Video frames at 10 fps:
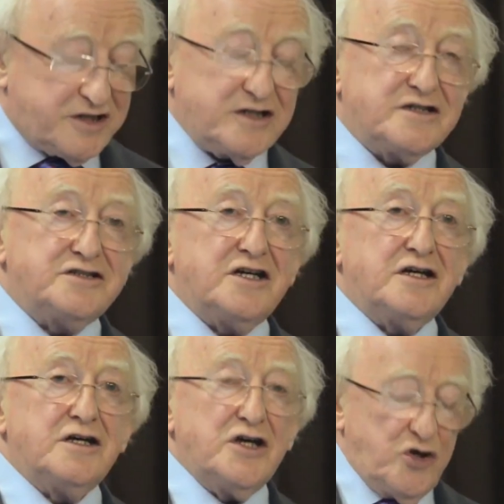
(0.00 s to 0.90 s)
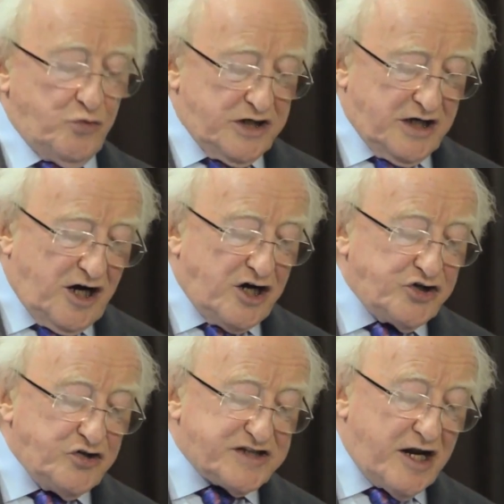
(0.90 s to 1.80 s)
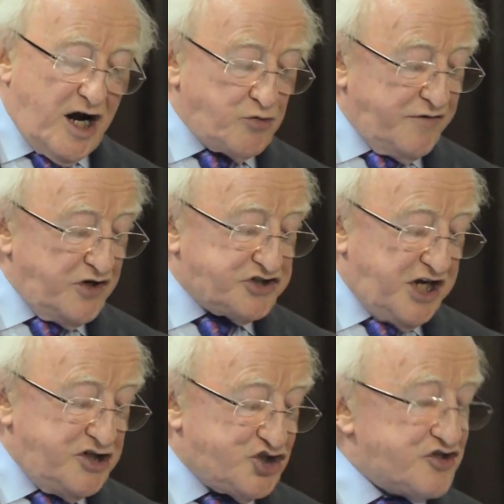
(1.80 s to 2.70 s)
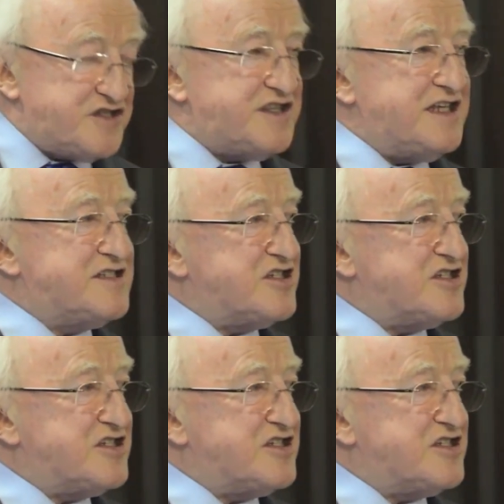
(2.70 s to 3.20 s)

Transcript: Gearty when he argues that however dangerous these